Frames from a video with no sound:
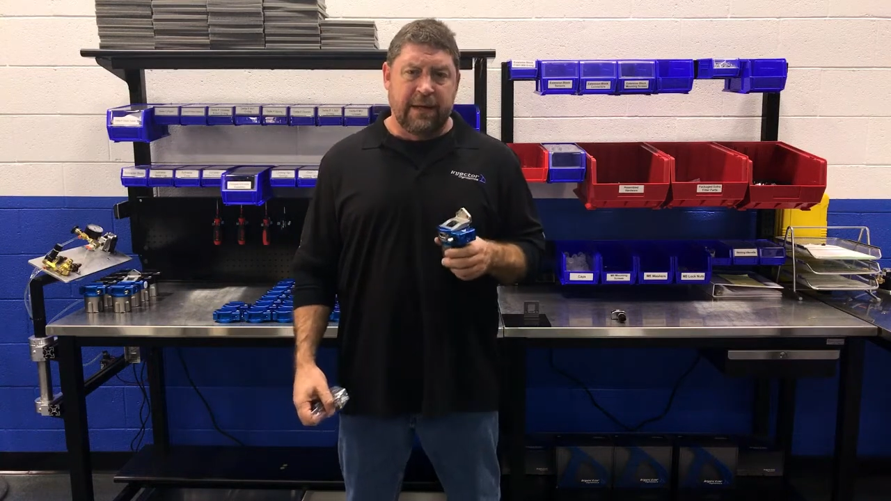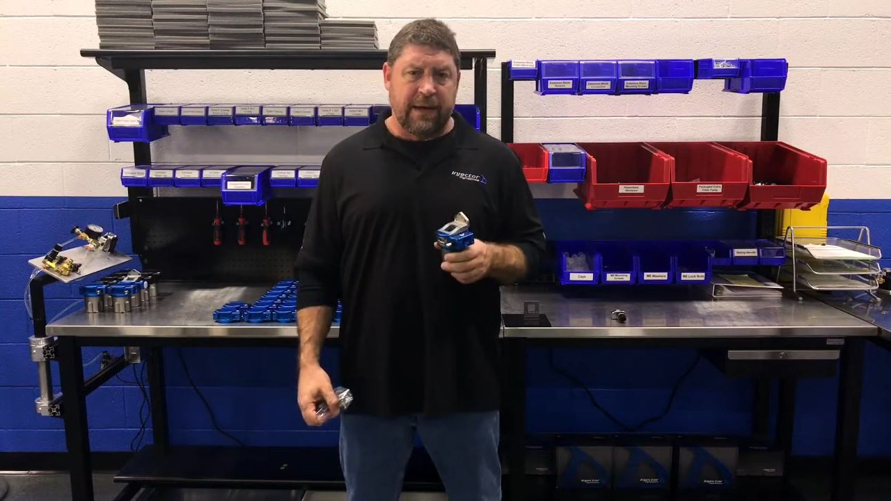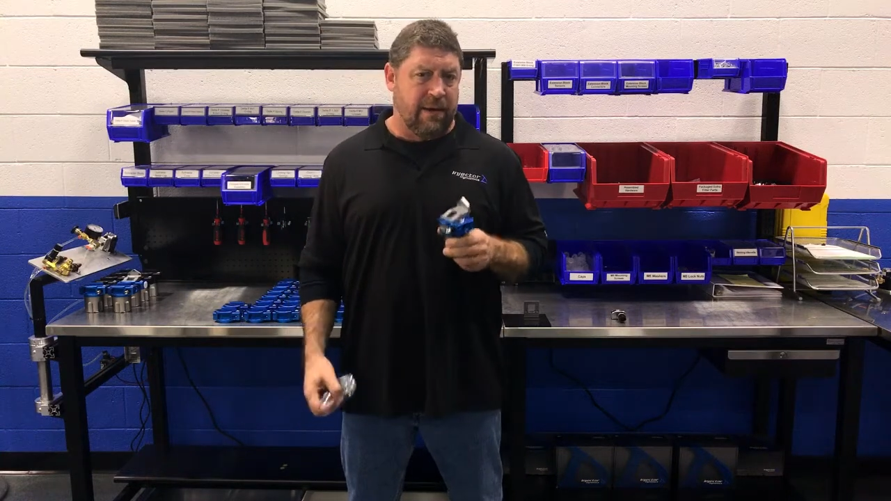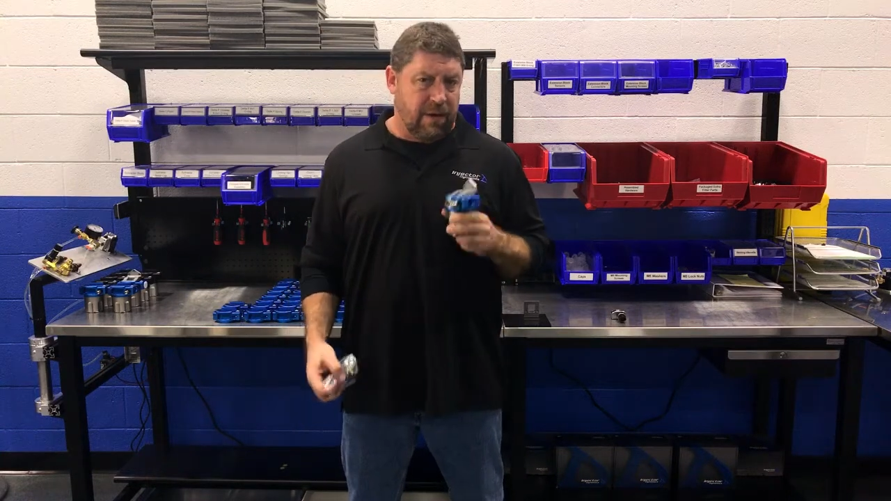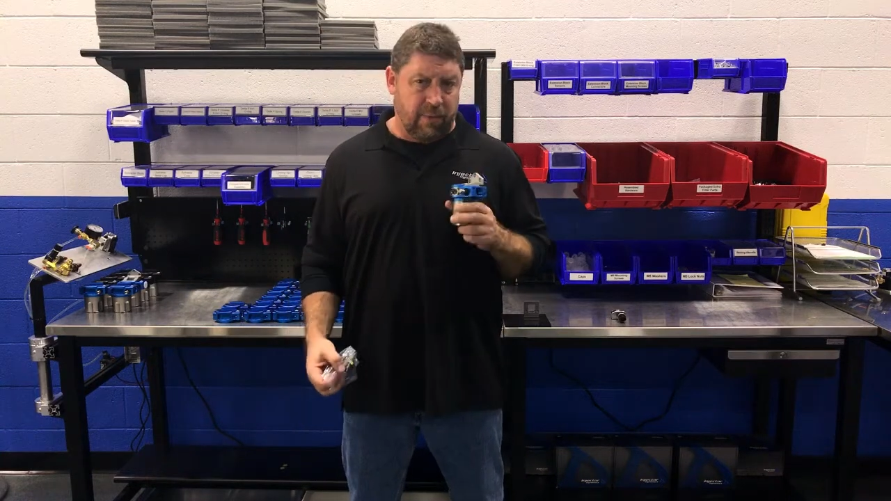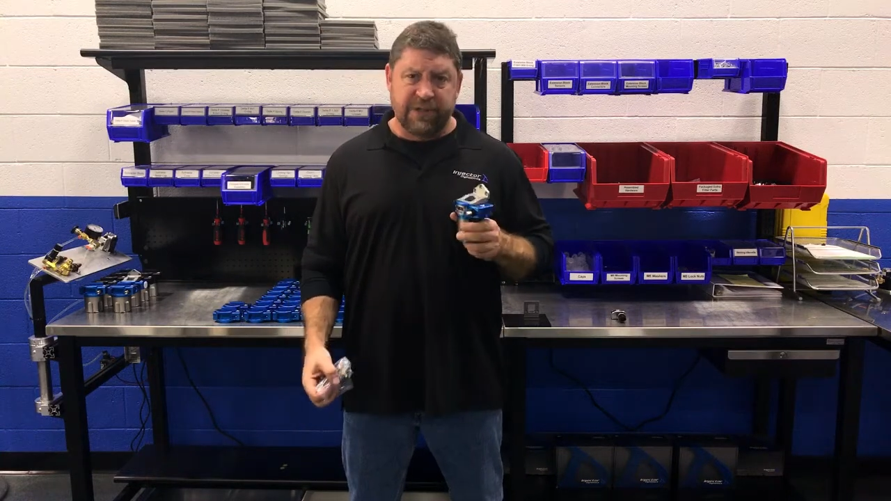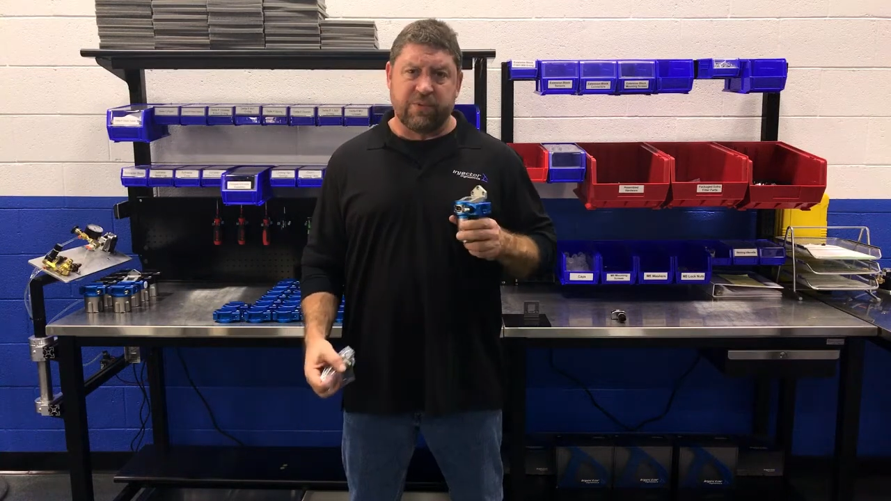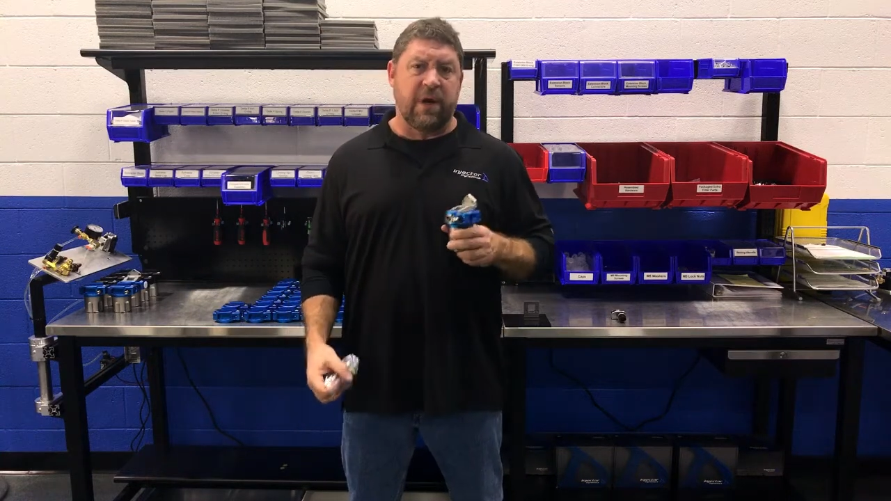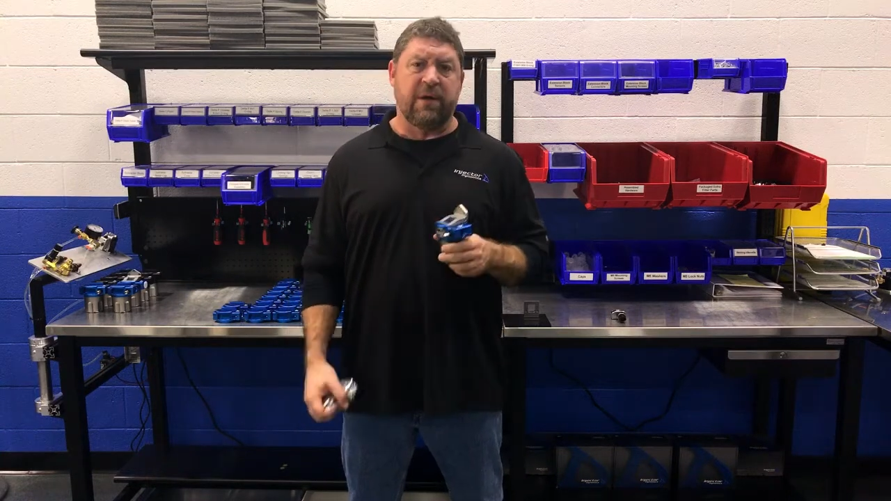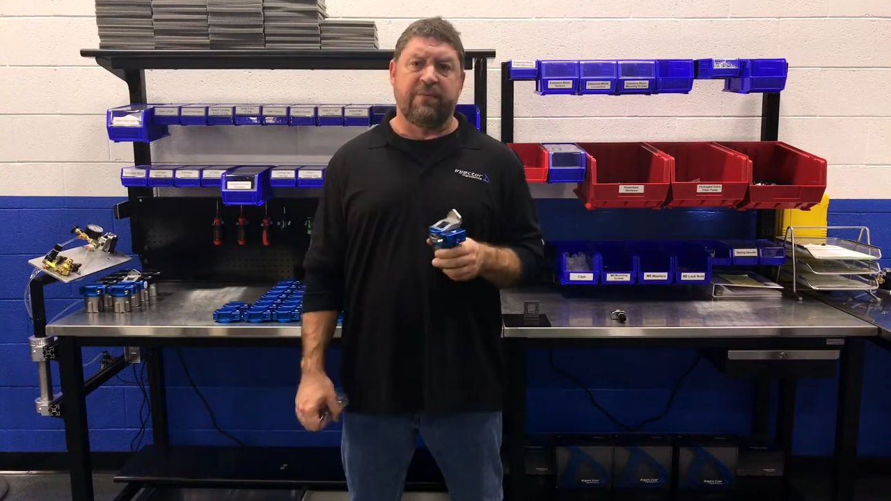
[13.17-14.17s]
I always
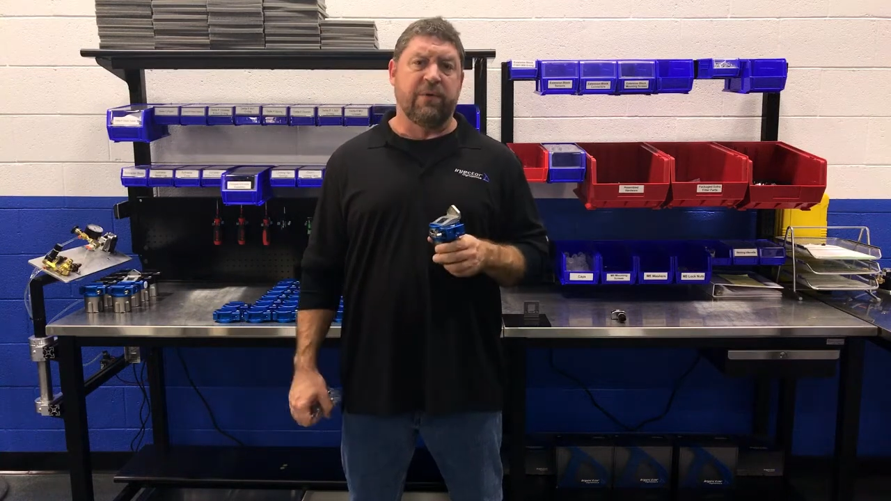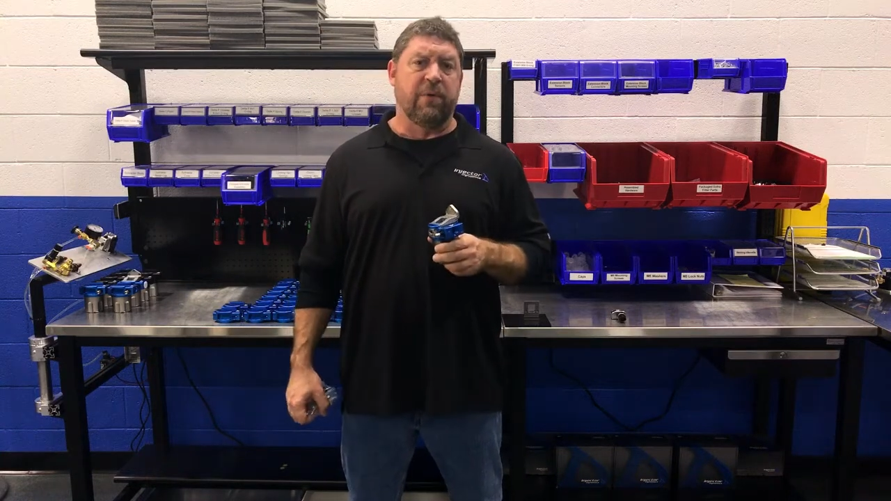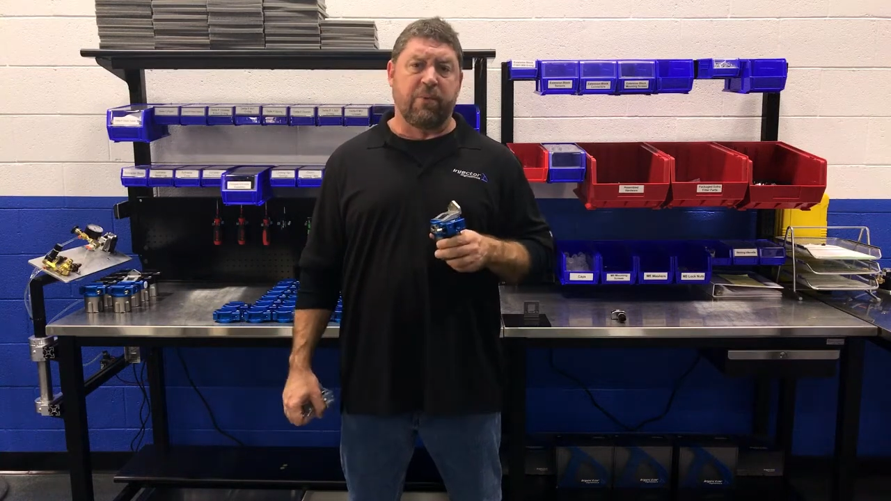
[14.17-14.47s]
want fuel